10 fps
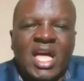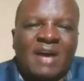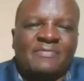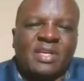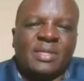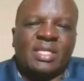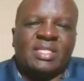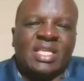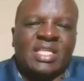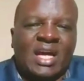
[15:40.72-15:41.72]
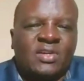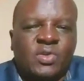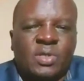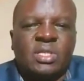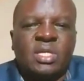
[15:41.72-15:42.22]
after this
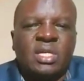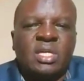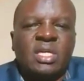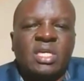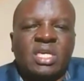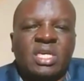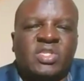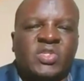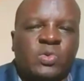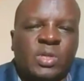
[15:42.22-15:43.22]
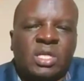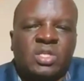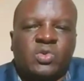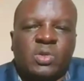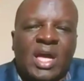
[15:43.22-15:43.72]
induction, each
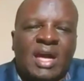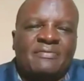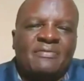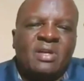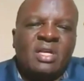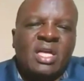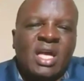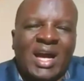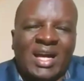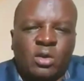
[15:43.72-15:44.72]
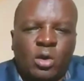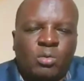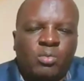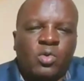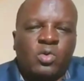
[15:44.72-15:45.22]
student should have a
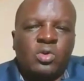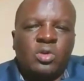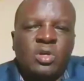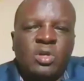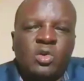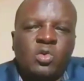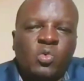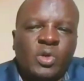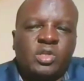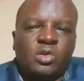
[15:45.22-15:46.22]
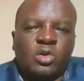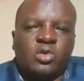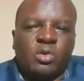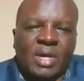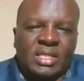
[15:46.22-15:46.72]
logbook which
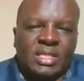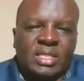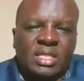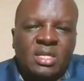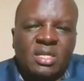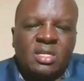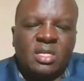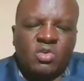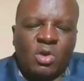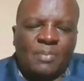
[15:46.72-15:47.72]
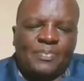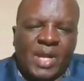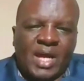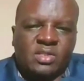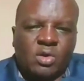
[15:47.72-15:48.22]
documents your
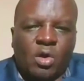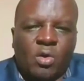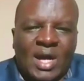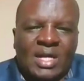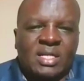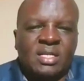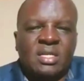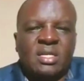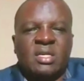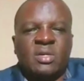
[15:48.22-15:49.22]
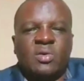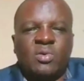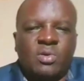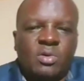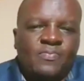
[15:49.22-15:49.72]
practical work
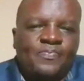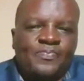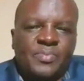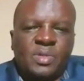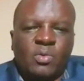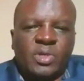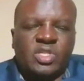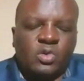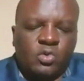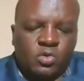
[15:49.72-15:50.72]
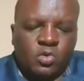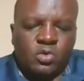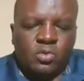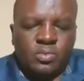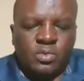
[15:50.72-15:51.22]
which you do.